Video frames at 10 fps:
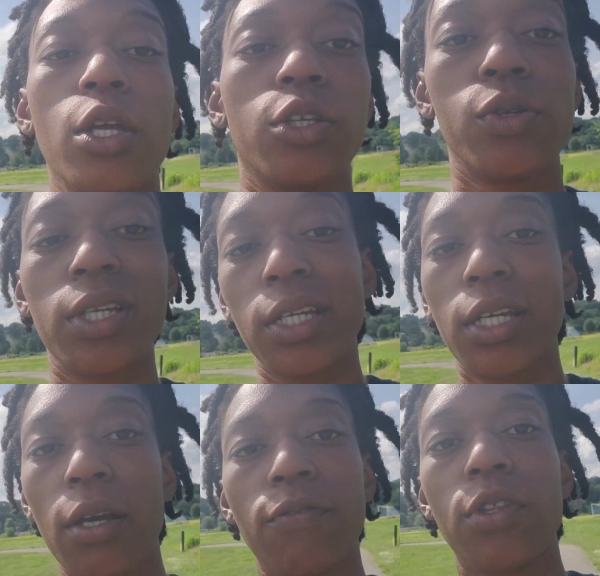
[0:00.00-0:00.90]
you can
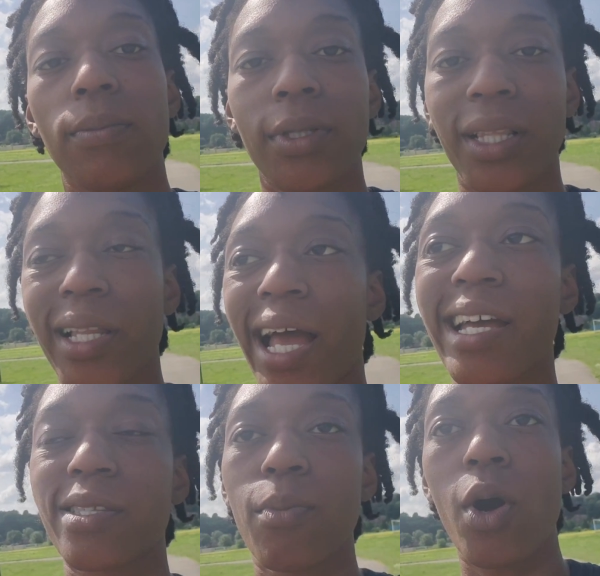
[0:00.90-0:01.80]
give them the
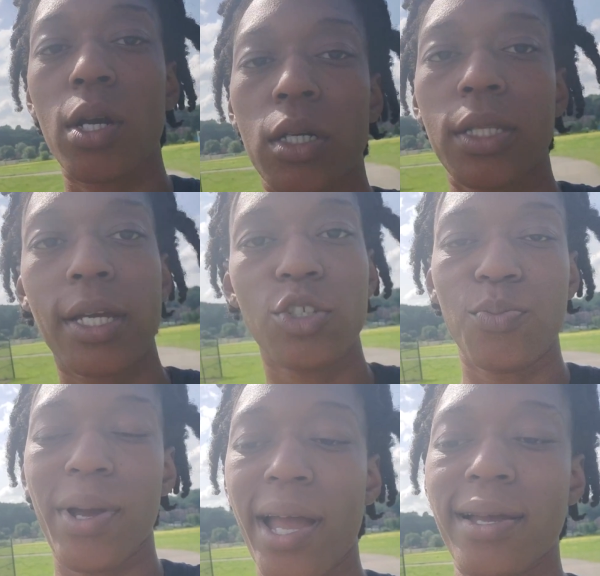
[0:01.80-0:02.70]
last marker that you
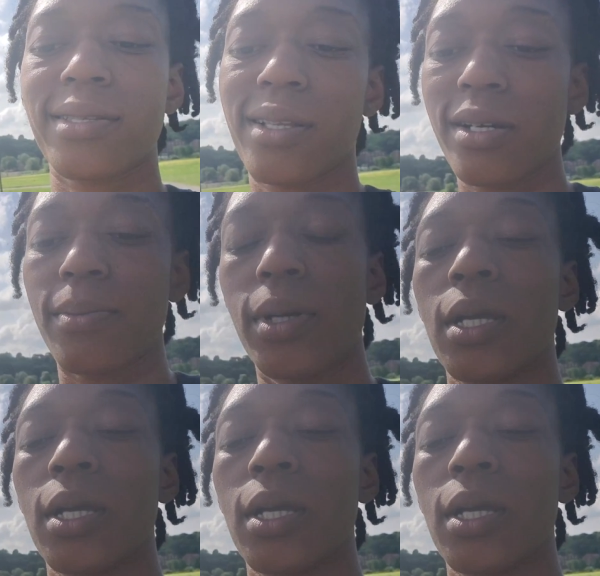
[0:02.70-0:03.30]
passed up